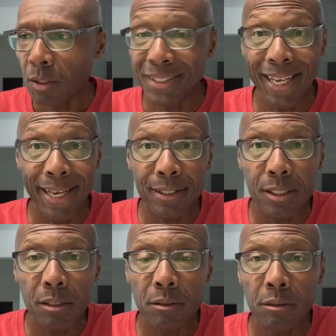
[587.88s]

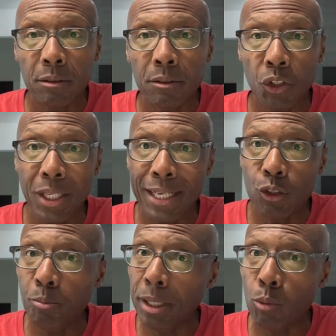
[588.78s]
debt. So you got
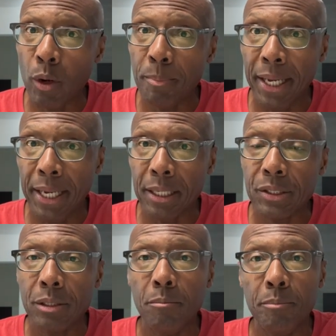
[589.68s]
two big boy
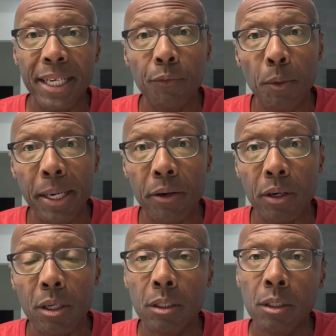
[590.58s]
banks, Bank of
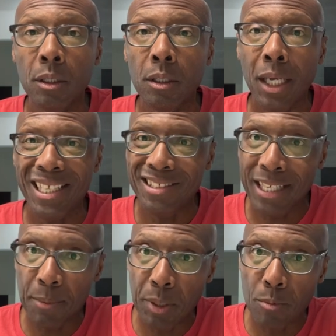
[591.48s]
America and
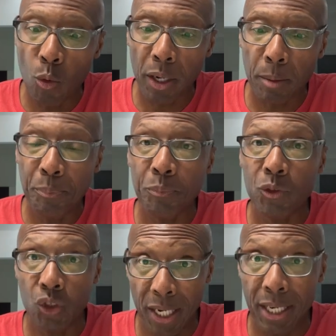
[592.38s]
J.P. Morgan
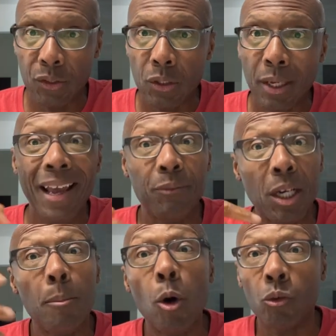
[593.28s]
Chase, have
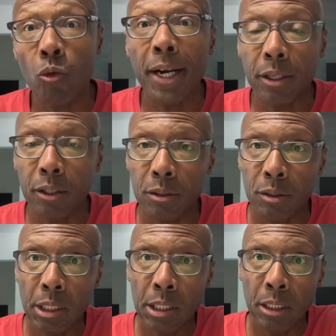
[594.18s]
come on record
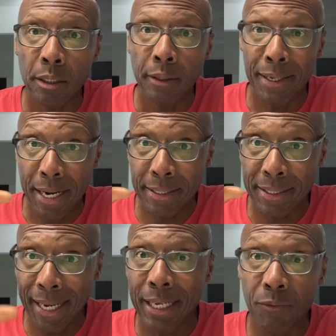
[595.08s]
and
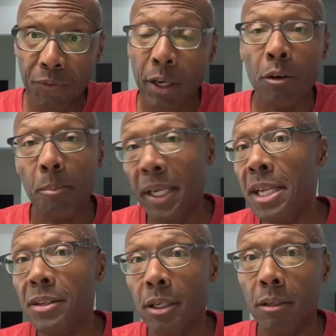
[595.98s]
gave their
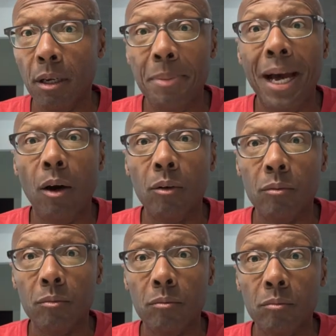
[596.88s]
opinion about
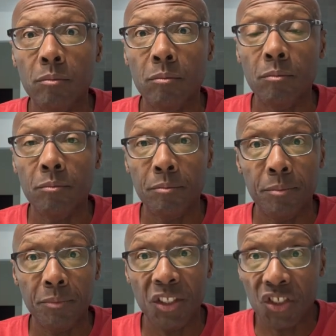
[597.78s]

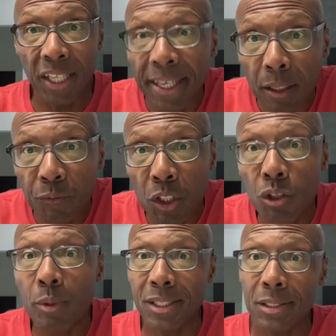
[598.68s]
the state of the
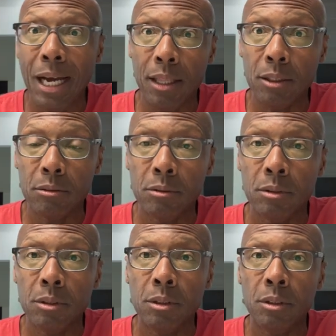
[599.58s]
US dollar,
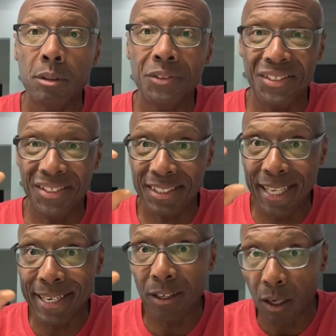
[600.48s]
the
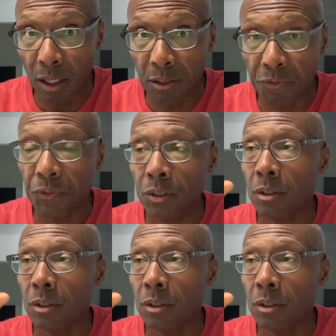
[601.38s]
state of